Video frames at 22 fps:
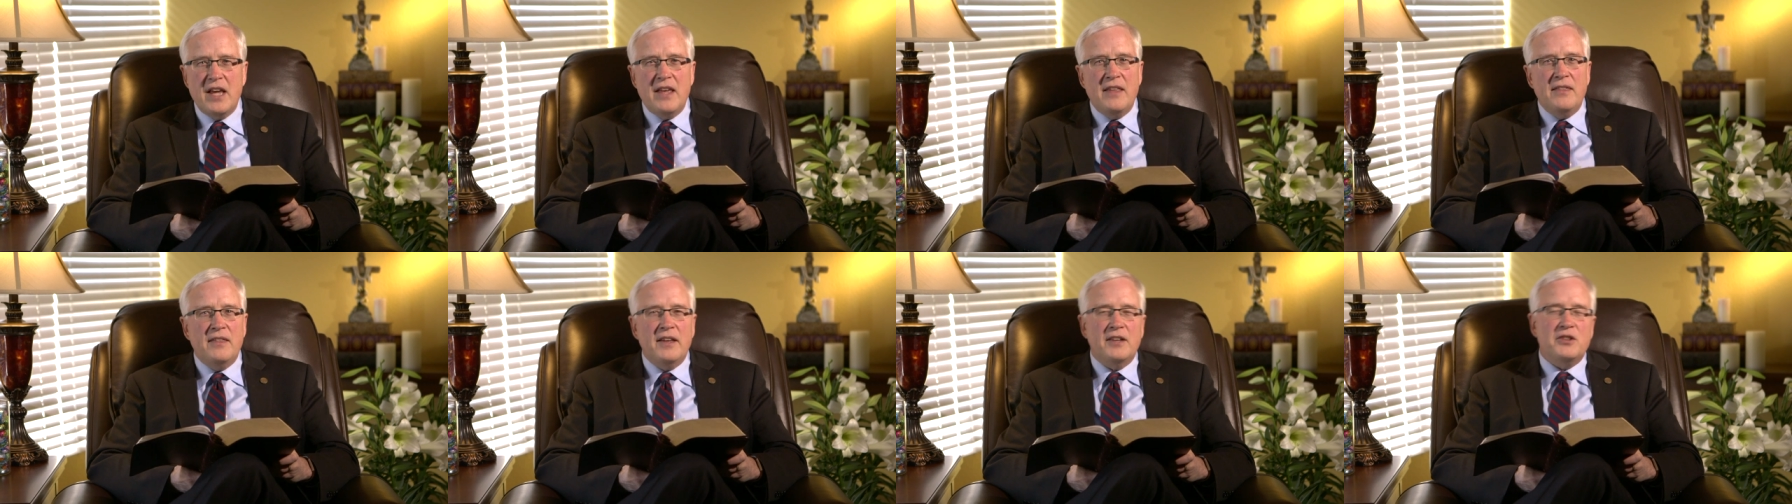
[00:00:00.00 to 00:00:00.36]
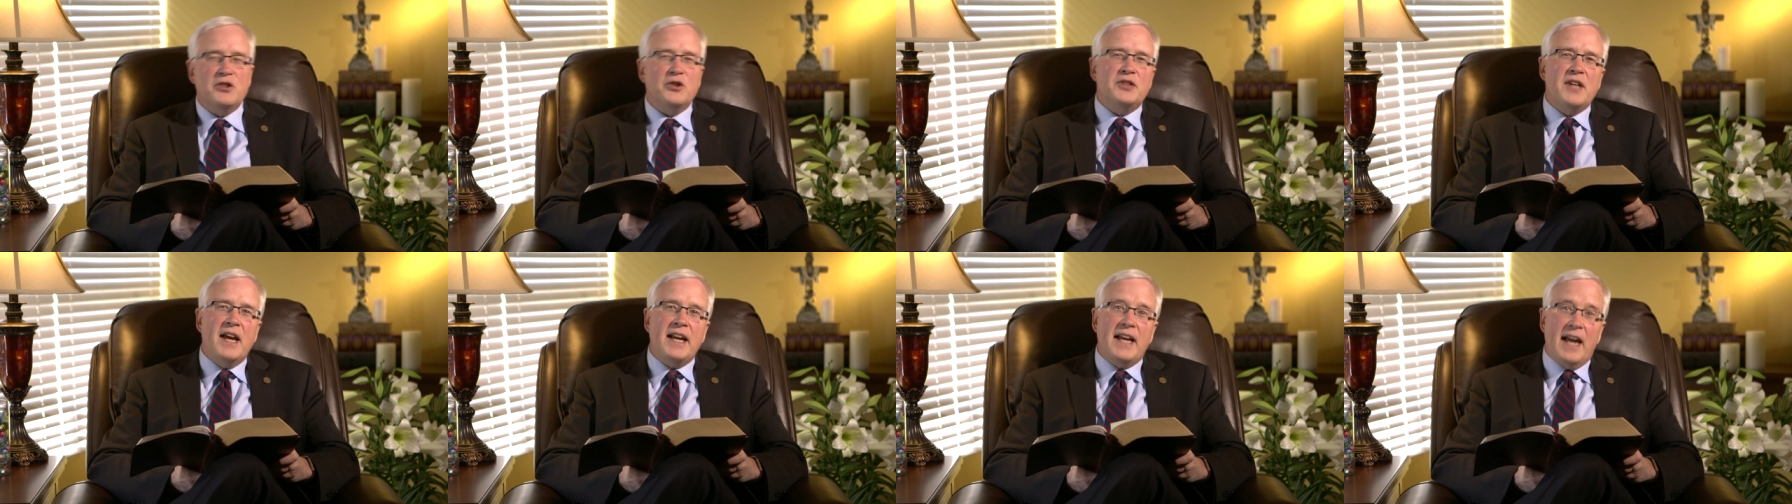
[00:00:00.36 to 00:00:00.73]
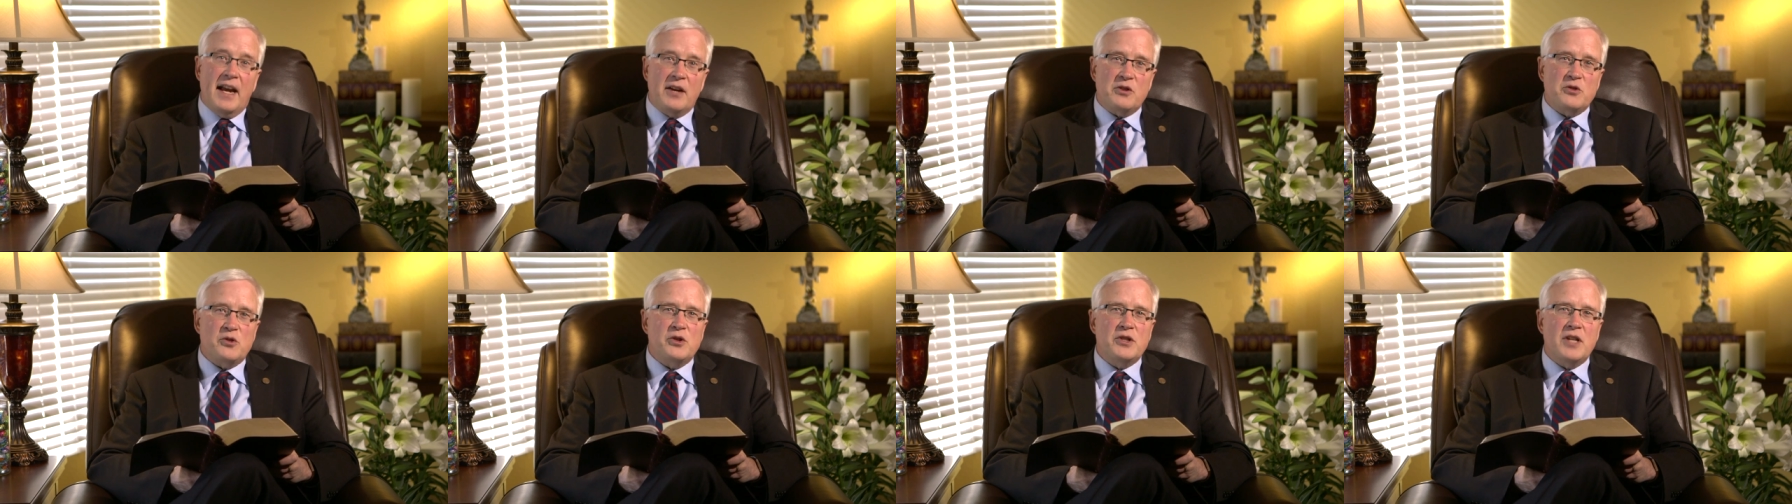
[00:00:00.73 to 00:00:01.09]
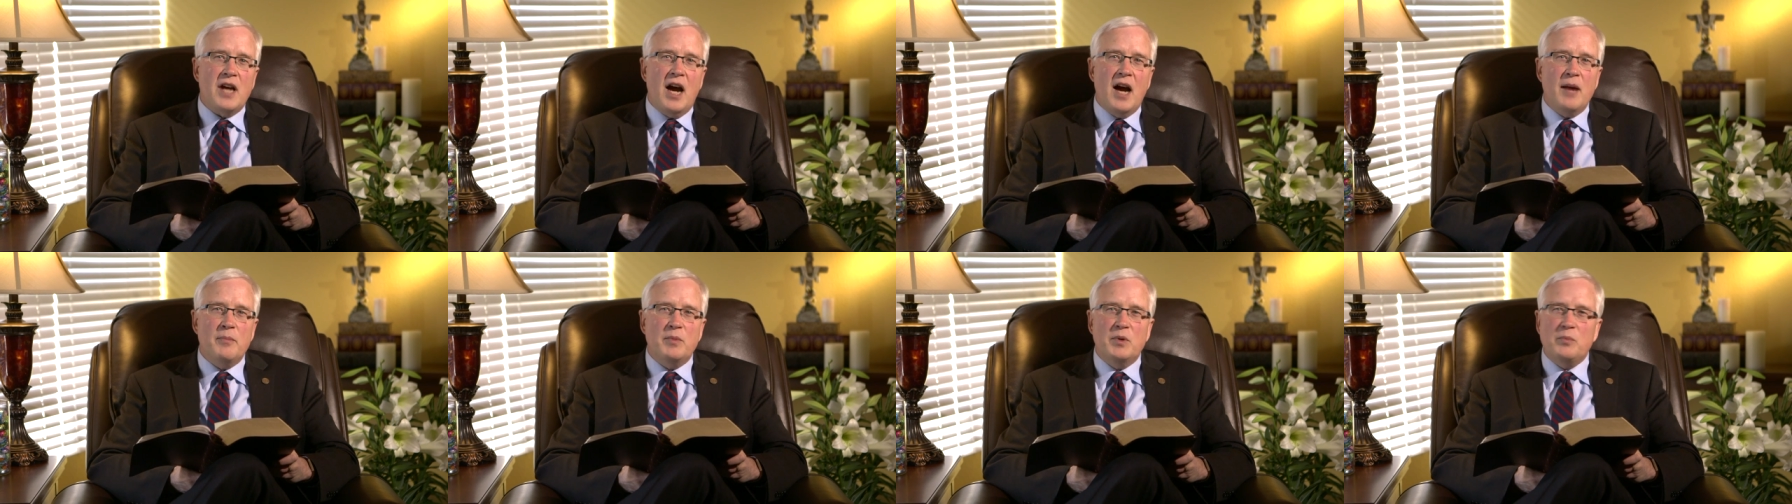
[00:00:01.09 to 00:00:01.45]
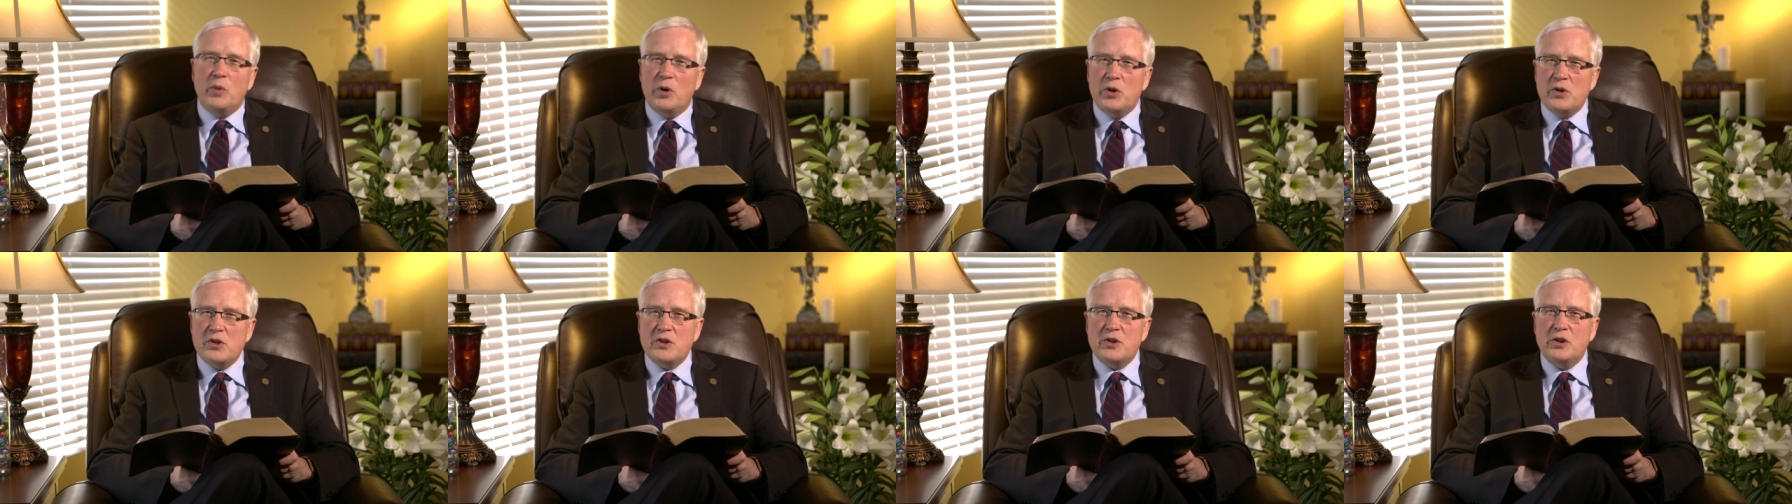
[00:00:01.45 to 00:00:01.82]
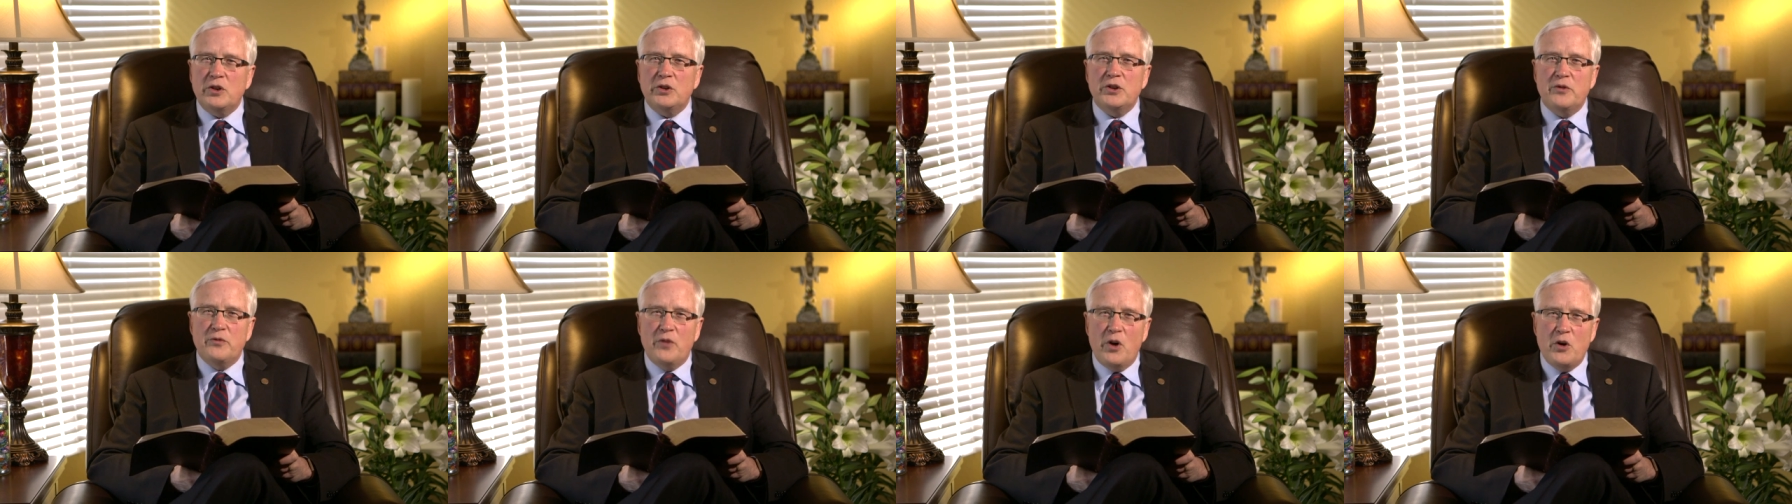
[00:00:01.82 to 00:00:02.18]
that you'll take extra time in personal
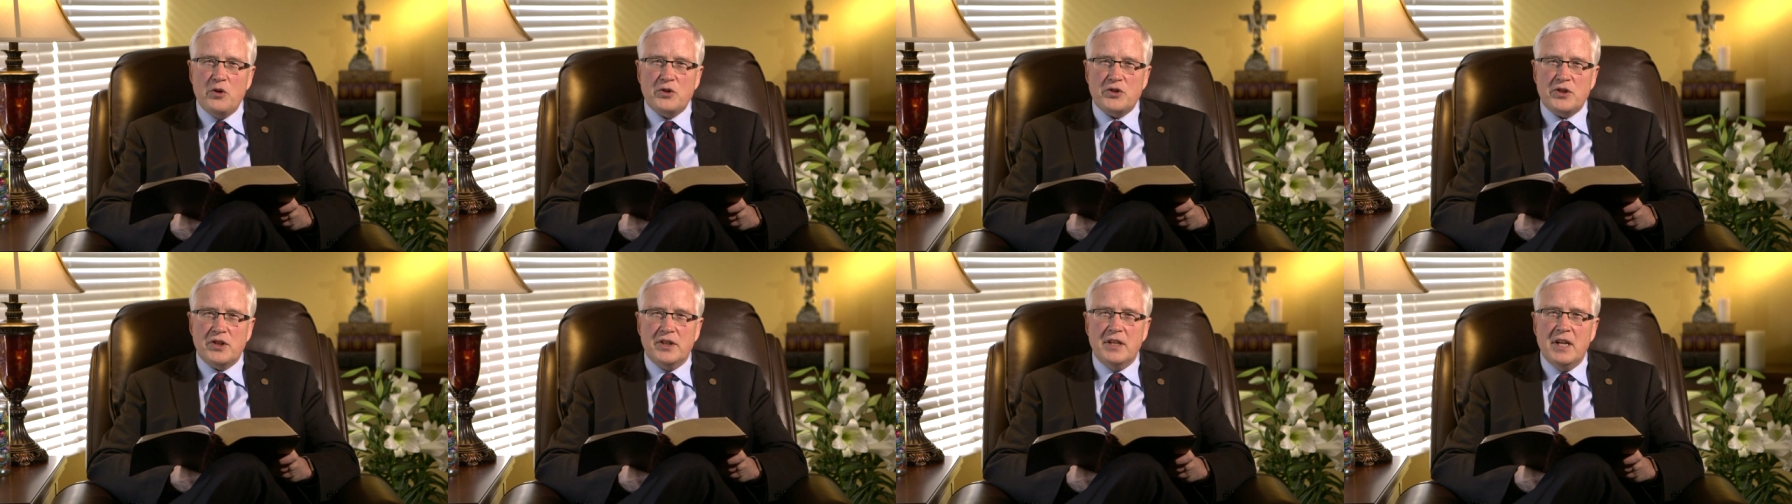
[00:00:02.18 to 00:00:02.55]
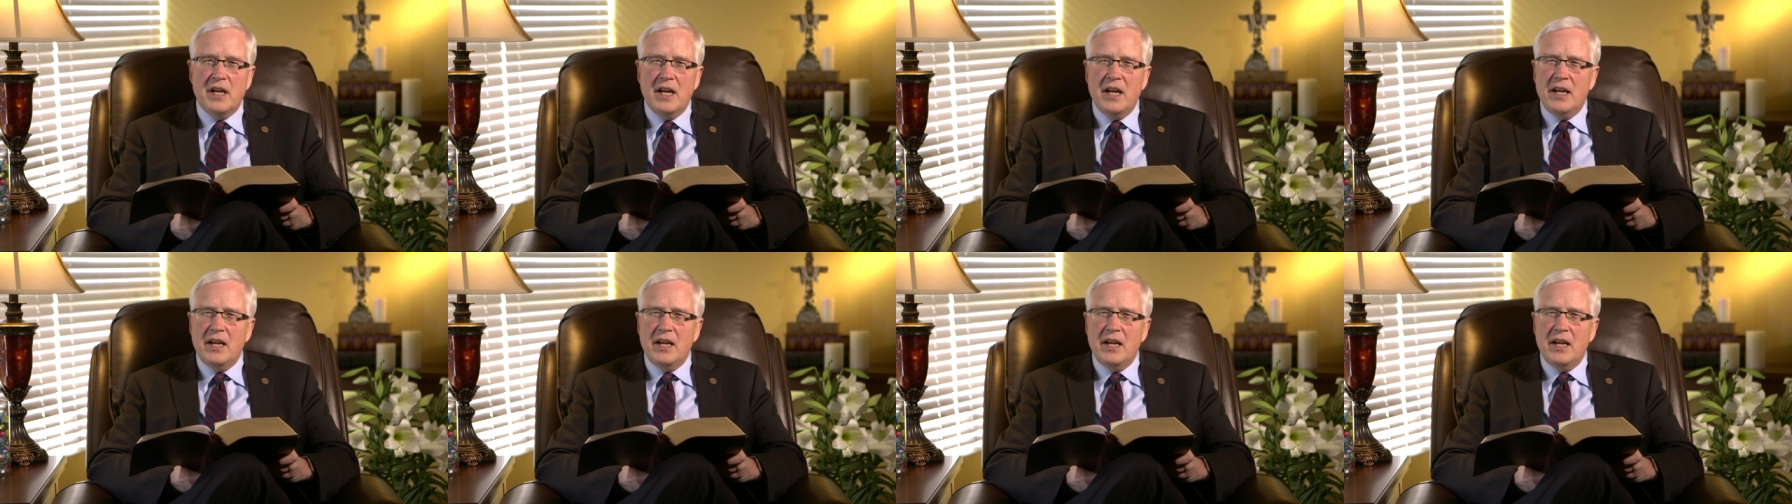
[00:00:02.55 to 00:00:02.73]
devotion